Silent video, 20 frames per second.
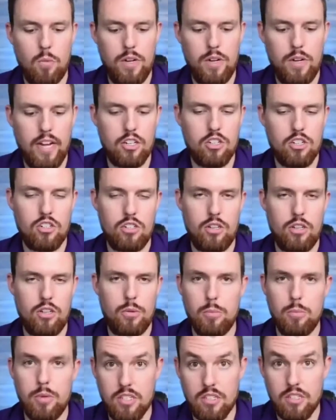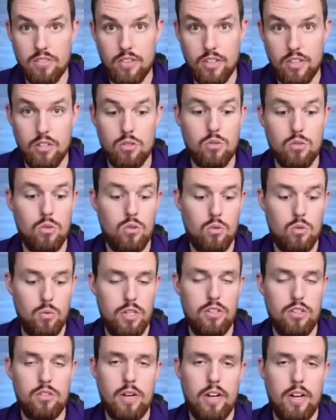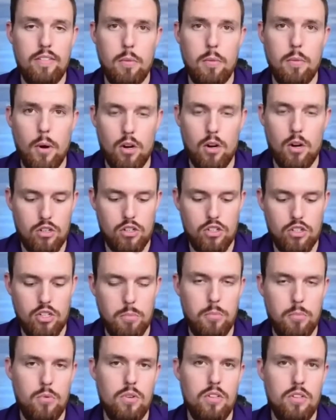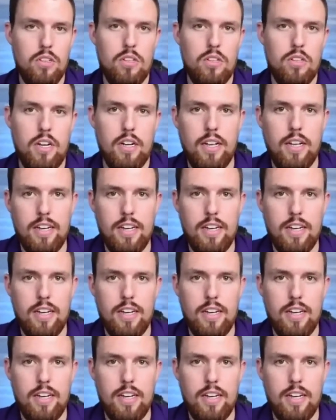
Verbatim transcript: We actually, through Business Video School, we do have a partnership with uh,